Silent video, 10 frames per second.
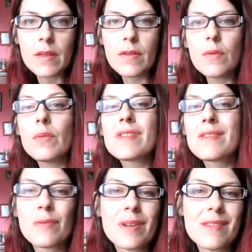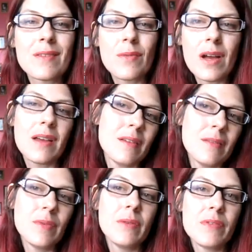So what's the reason
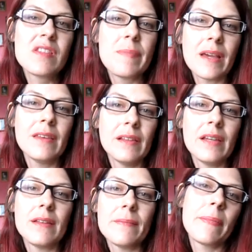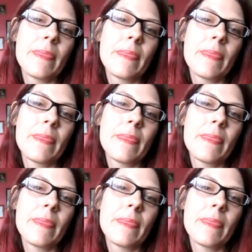why we would speculate?